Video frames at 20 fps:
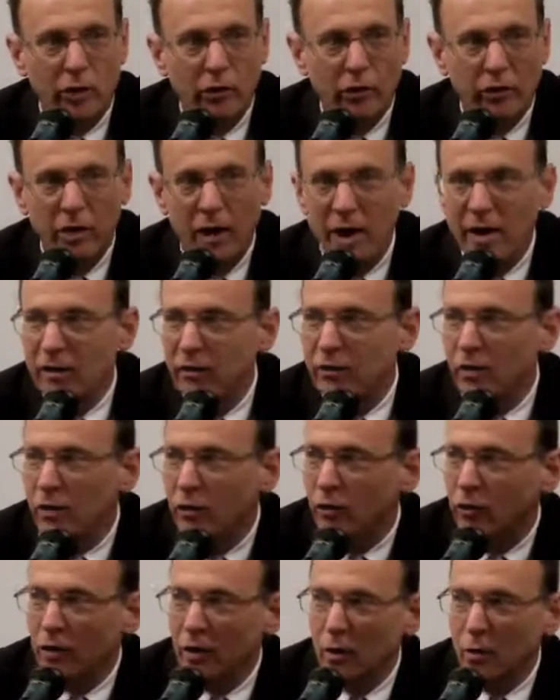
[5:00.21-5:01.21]
those signs
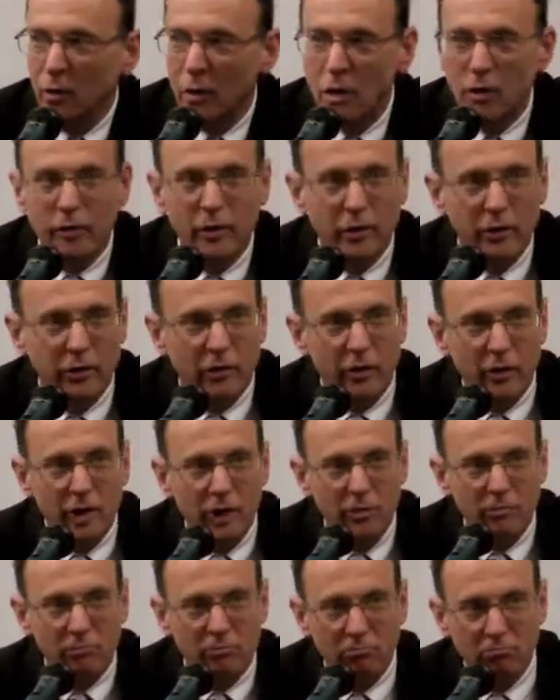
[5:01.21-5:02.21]
that you see all over the
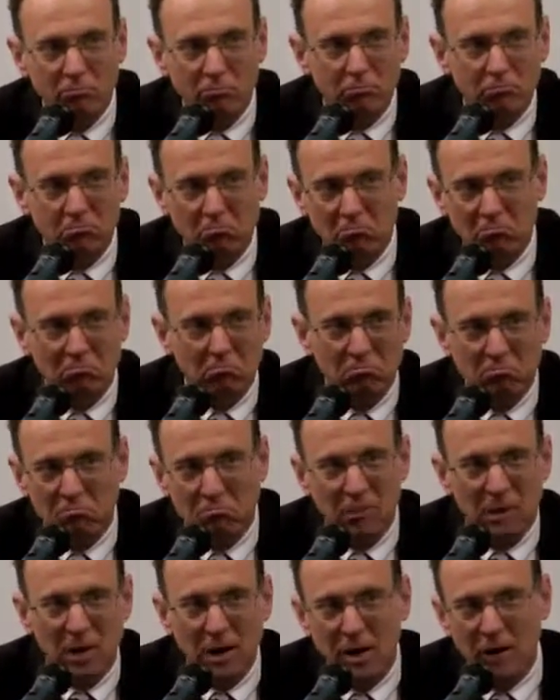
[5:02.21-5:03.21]
city,
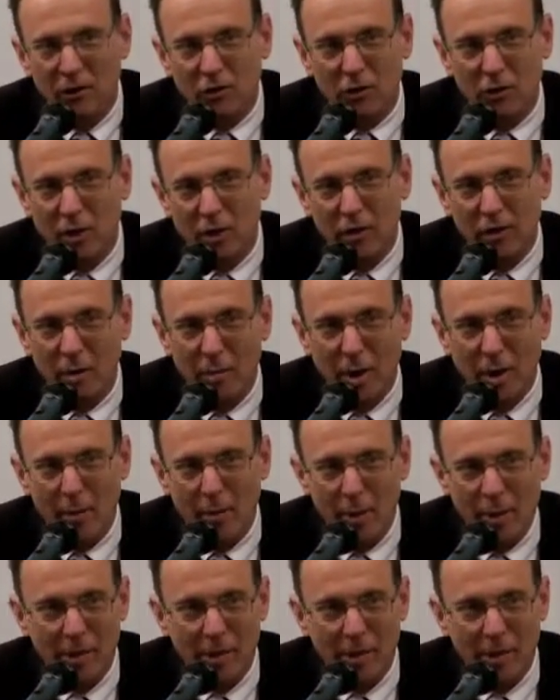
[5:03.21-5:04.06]
he started them.